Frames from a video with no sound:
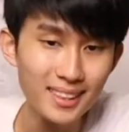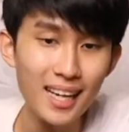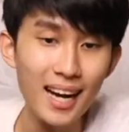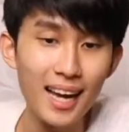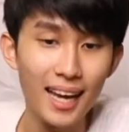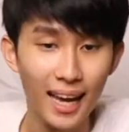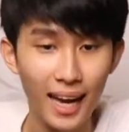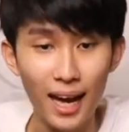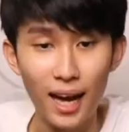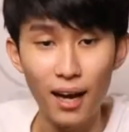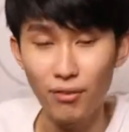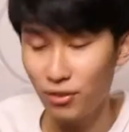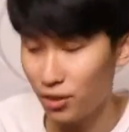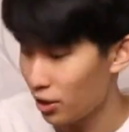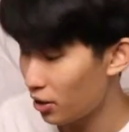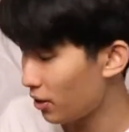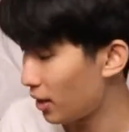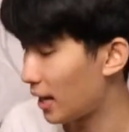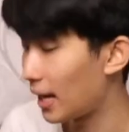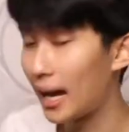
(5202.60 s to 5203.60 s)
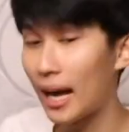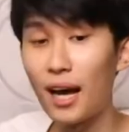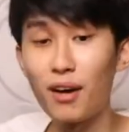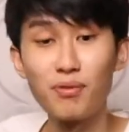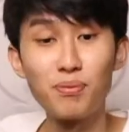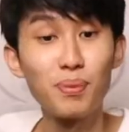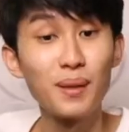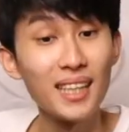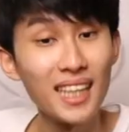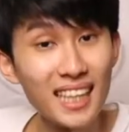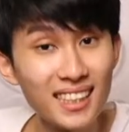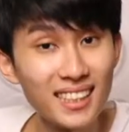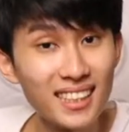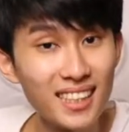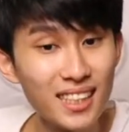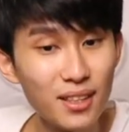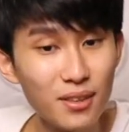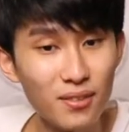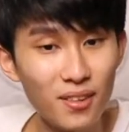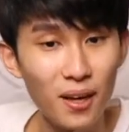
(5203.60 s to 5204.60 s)
that I have here, and I have
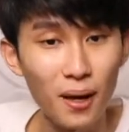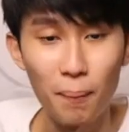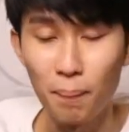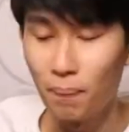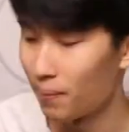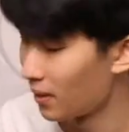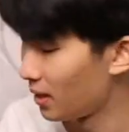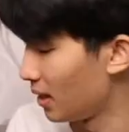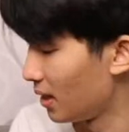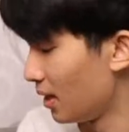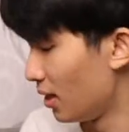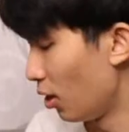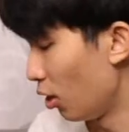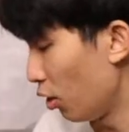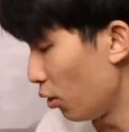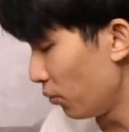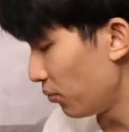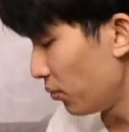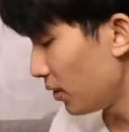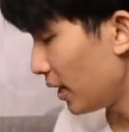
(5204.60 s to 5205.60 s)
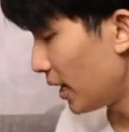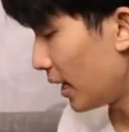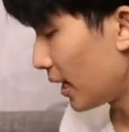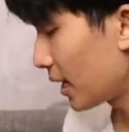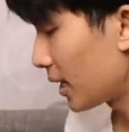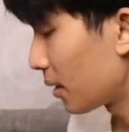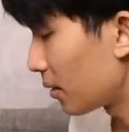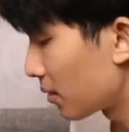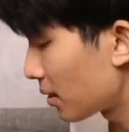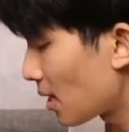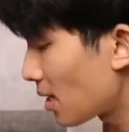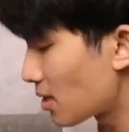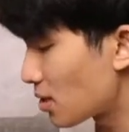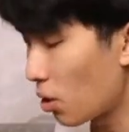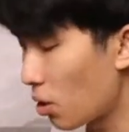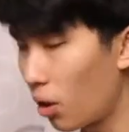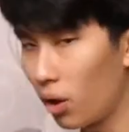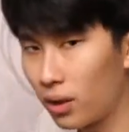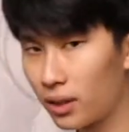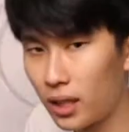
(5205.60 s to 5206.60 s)
plenty of them. Hopefully I can test
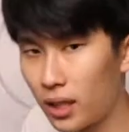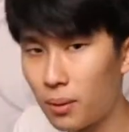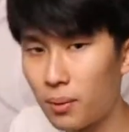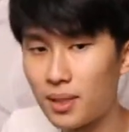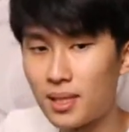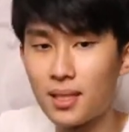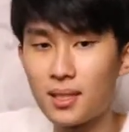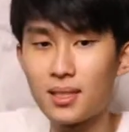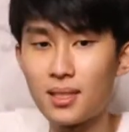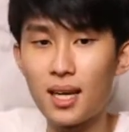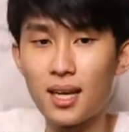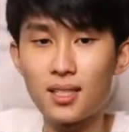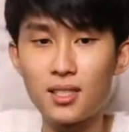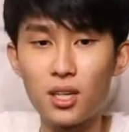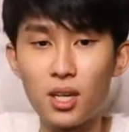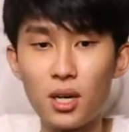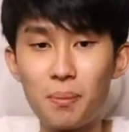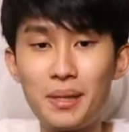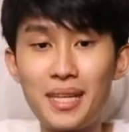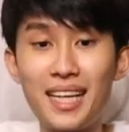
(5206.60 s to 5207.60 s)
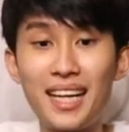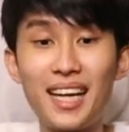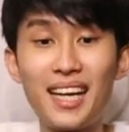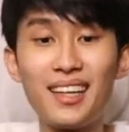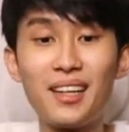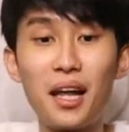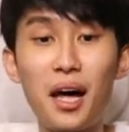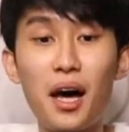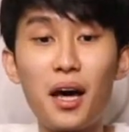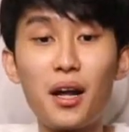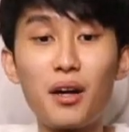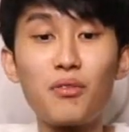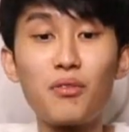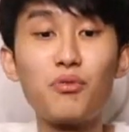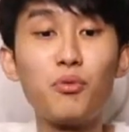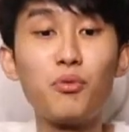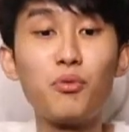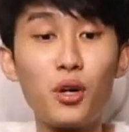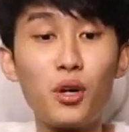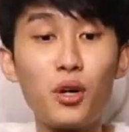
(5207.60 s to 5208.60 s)
all the earbuds, and that's going to be a lot of
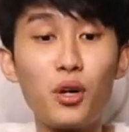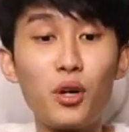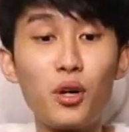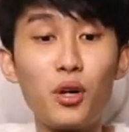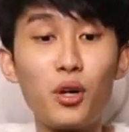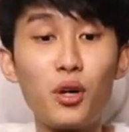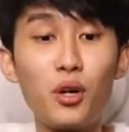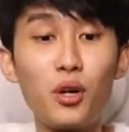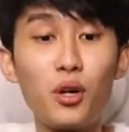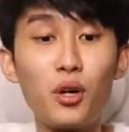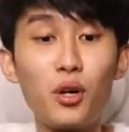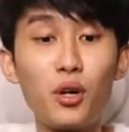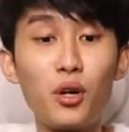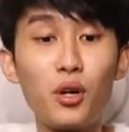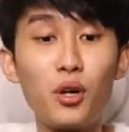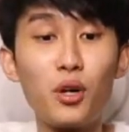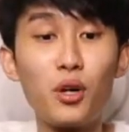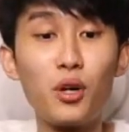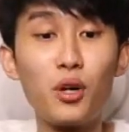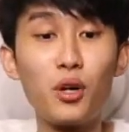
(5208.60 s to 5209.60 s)
work, a heck ton of